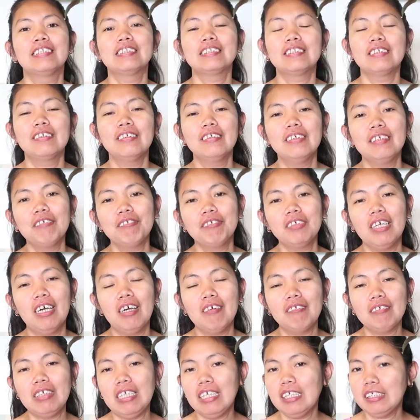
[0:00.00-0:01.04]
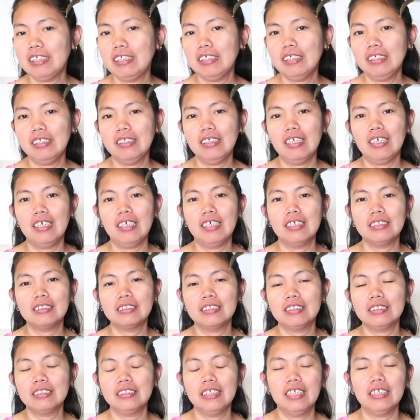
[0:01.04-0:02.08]
So if you have any uh,
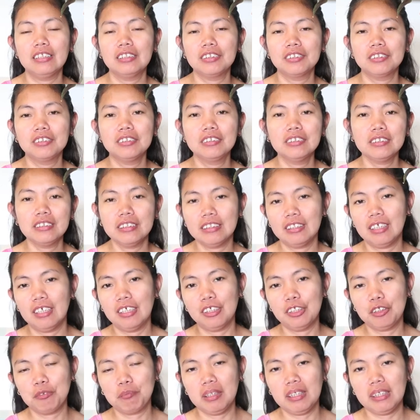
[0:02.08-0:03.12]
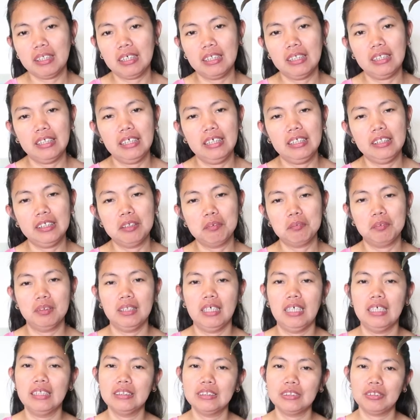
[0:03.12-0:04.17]
suggestions regarding my Calathea
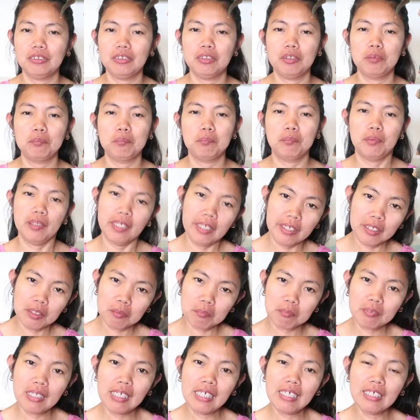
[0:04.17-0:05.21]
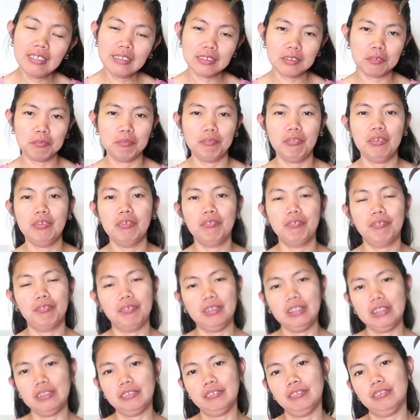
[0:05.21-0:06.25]
plants or prayer plants, feel
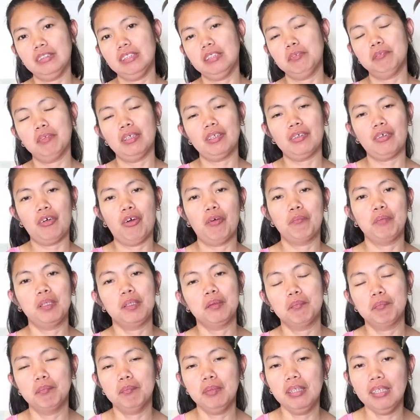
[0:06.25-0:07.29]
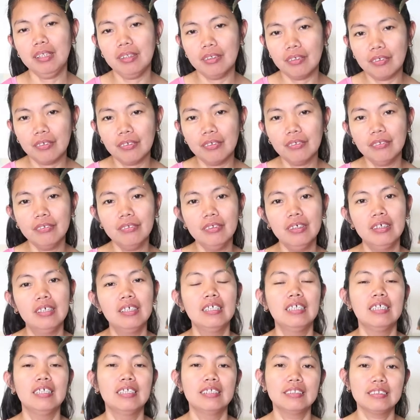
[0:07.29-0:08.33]
free to leave a comment below.
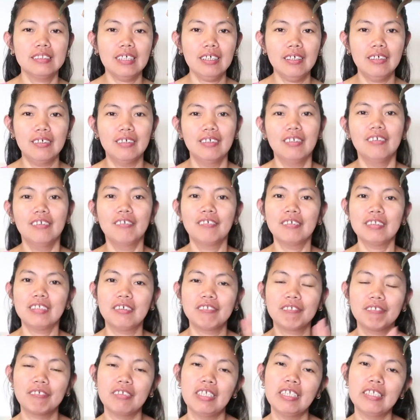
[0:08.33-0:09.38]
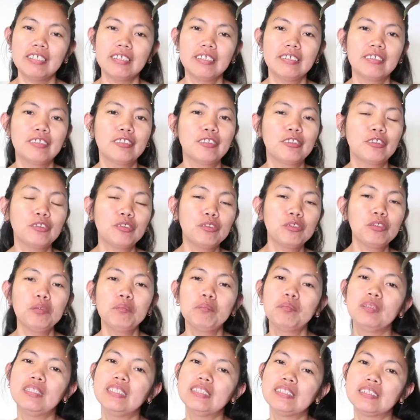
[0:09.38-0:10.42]
So without further
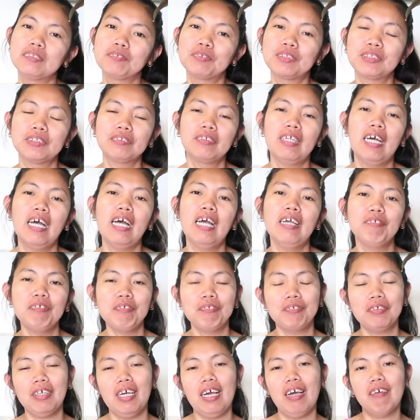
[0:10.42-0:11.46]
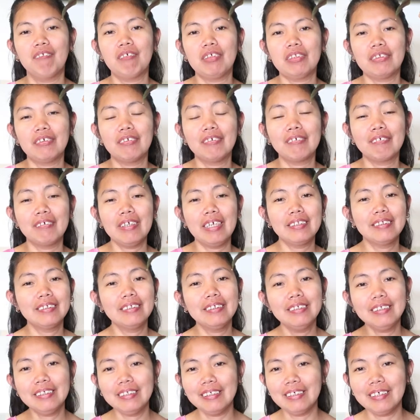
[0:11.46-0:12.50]
ado, please subscribe if you haven't
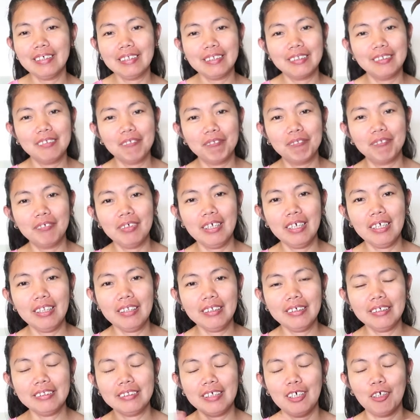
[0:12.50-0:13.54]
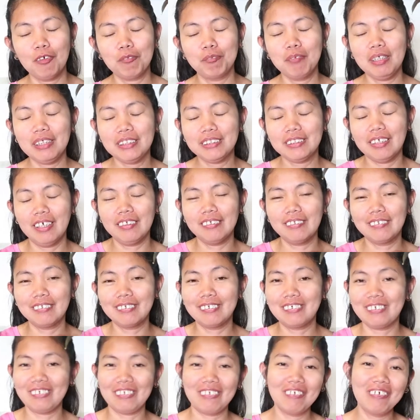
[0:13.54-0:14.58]
already, hit the bell and help my
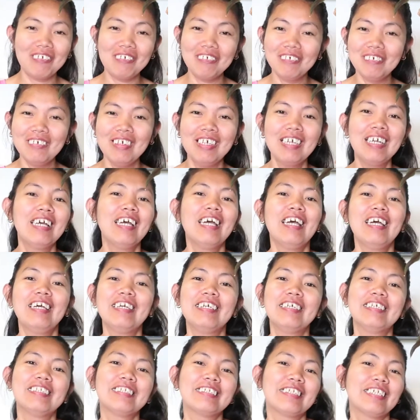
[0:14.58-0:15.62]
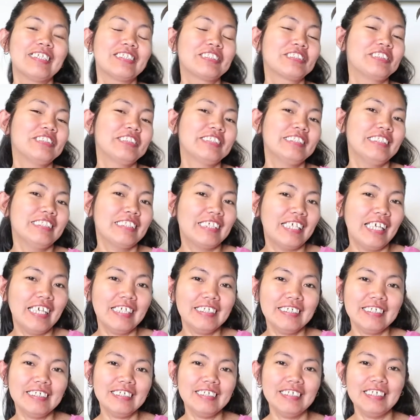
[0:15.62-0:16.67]
channel grow and get your tea
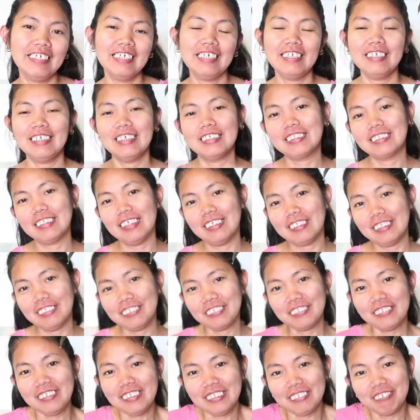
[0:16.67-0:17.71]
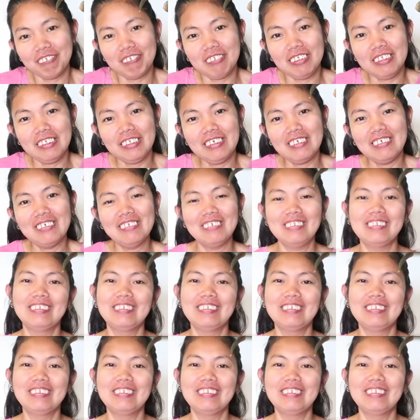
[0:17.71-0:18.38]
ready and let's get into this video.